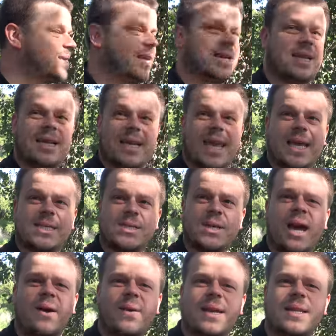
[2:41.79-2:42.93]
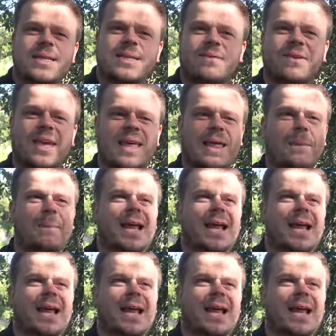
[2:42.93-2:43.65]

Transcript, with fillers: and it gets you going. So if you get that mm.